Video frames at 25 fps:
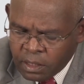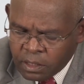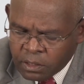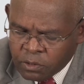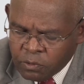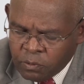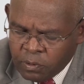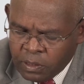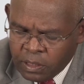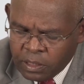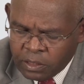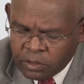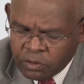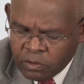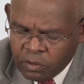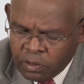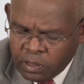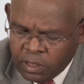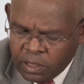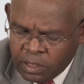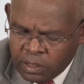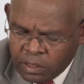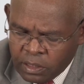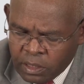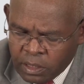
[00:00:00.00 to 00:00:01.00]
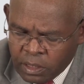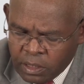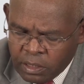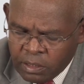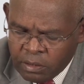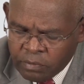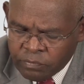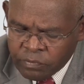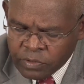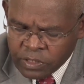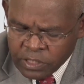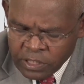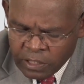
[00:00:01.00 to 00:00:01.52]
to our dollar
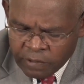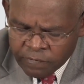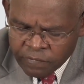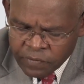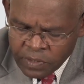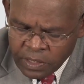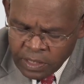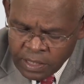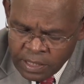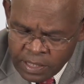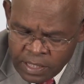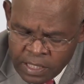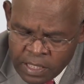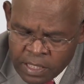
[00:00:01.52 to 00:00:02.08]
reserves?